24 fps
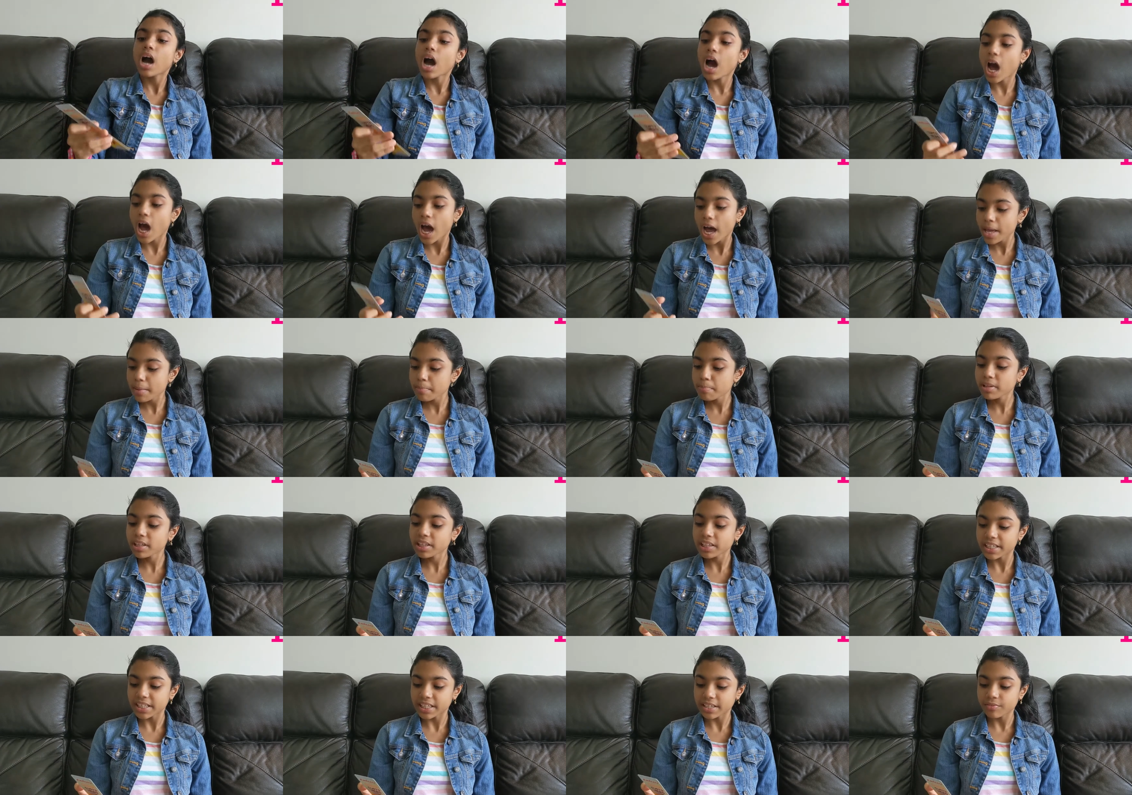I
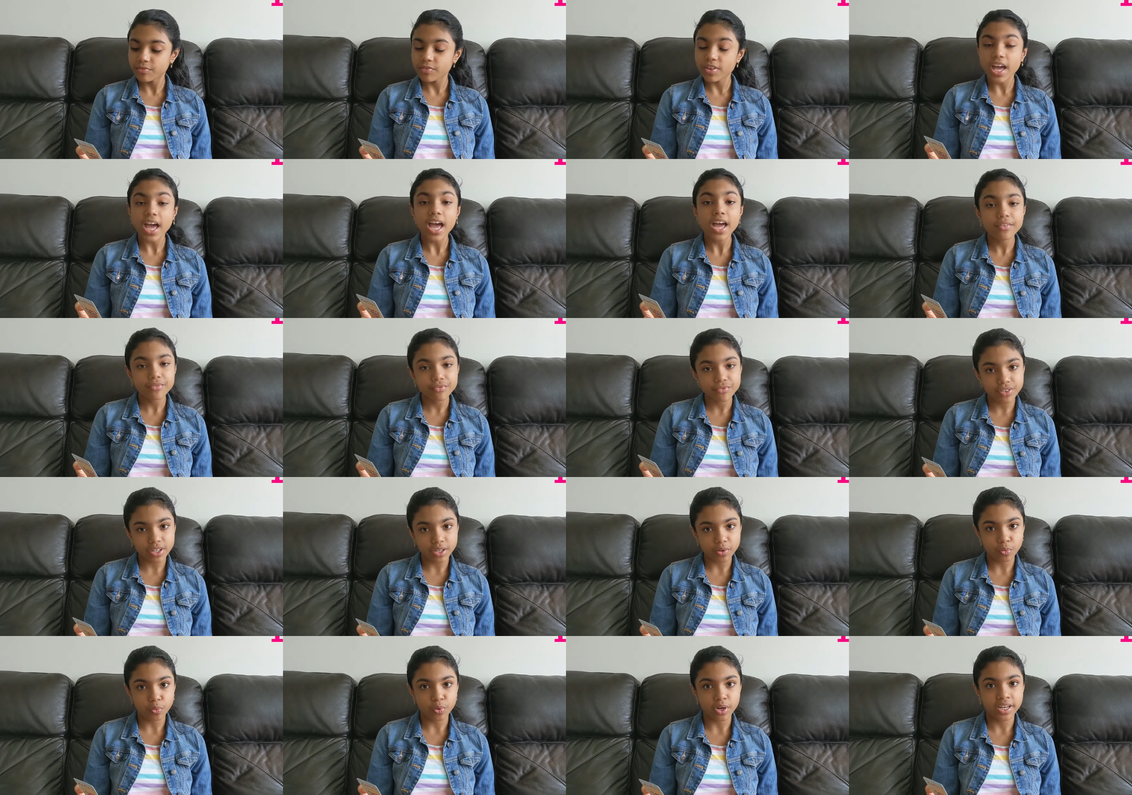believe
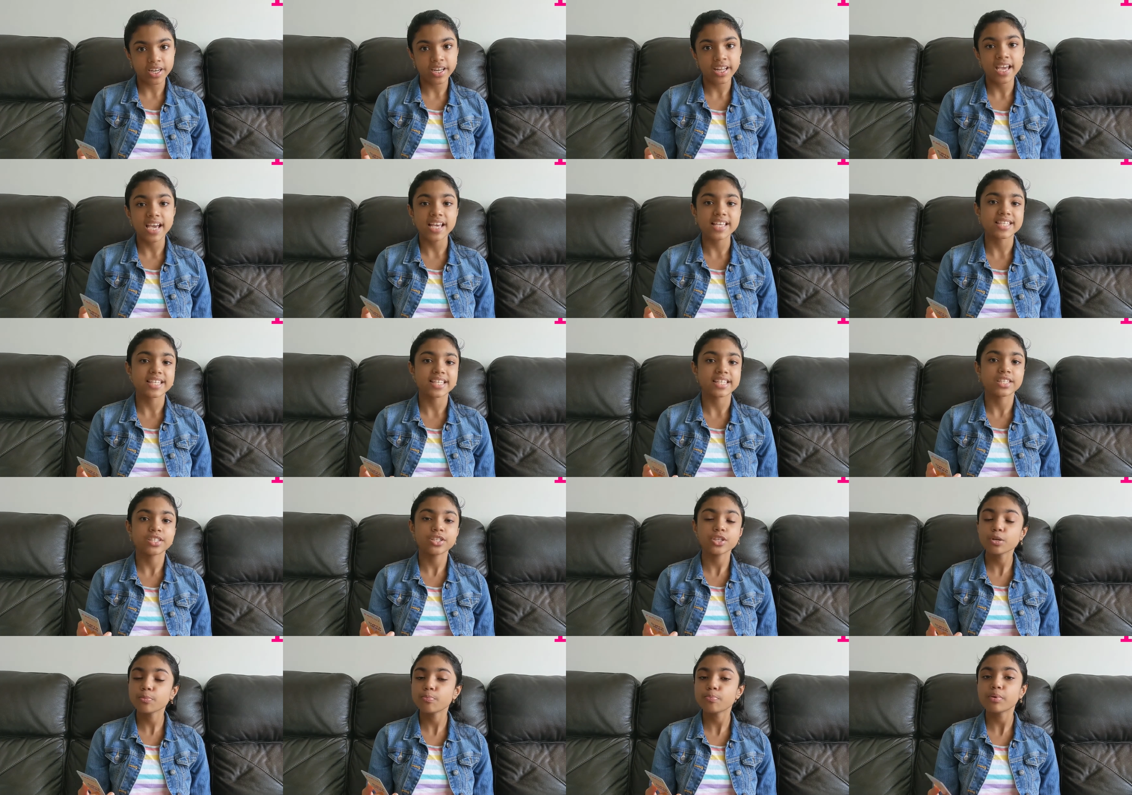everyone has a
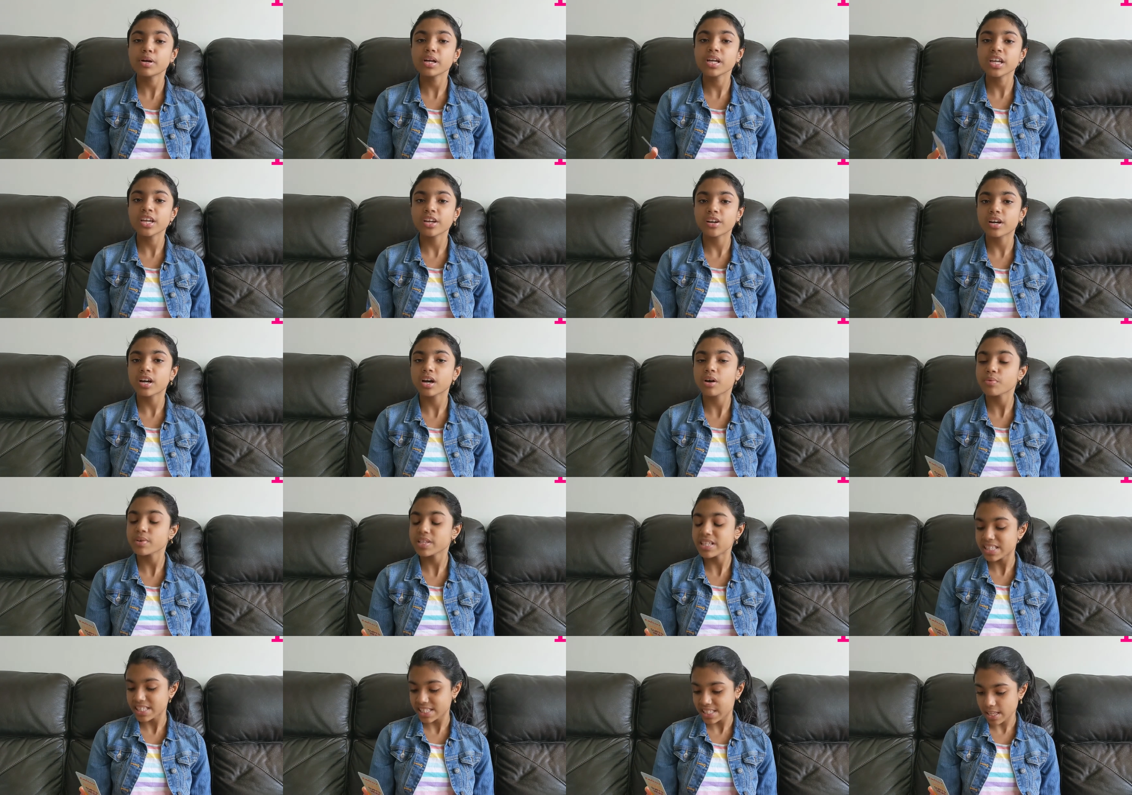
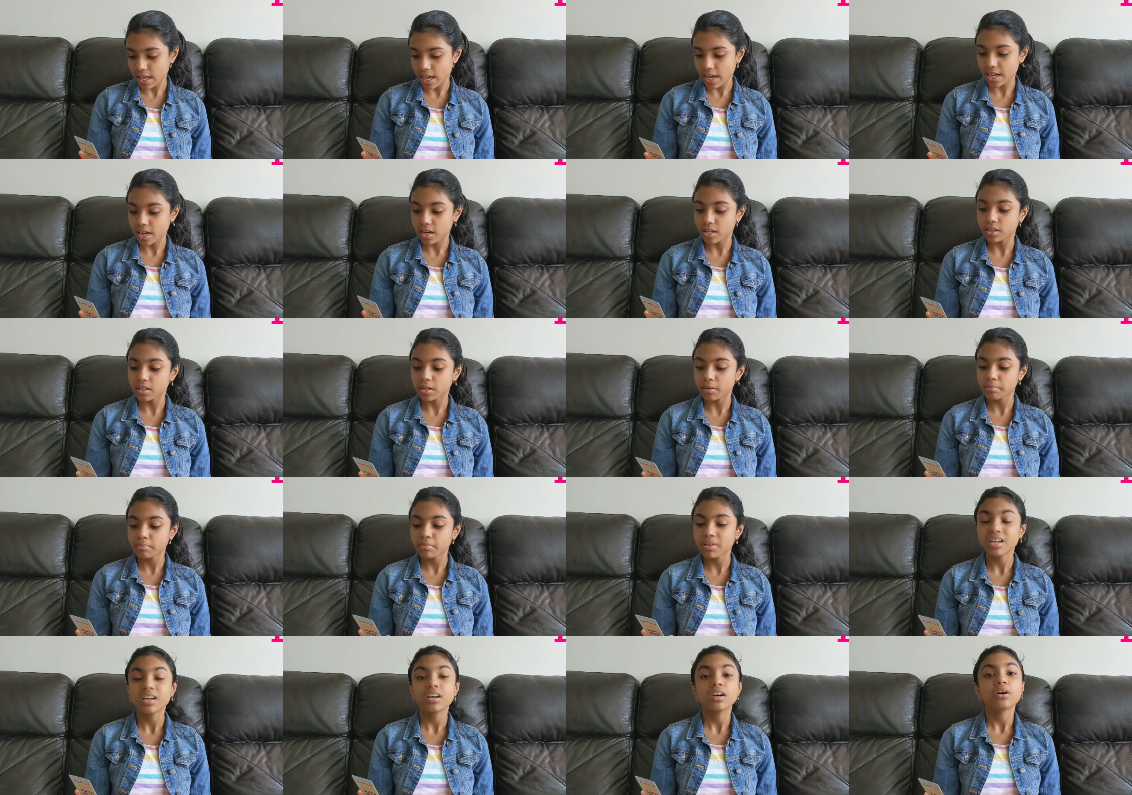superhero inside
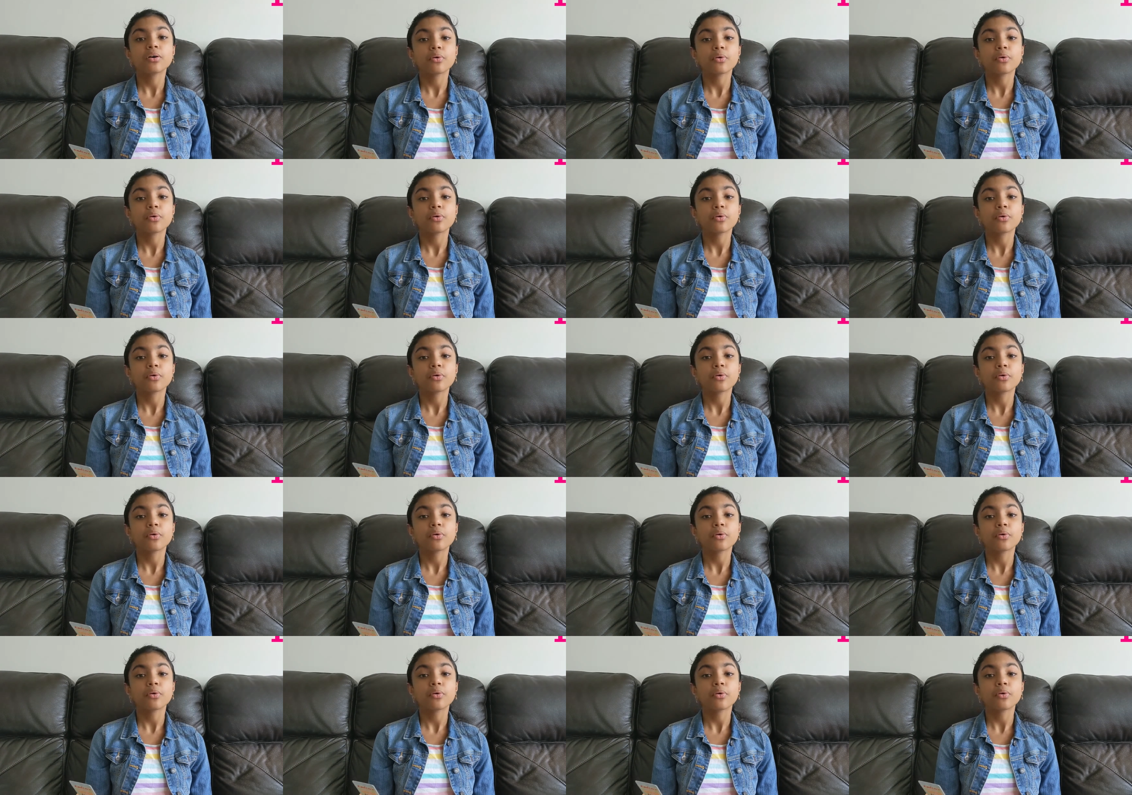them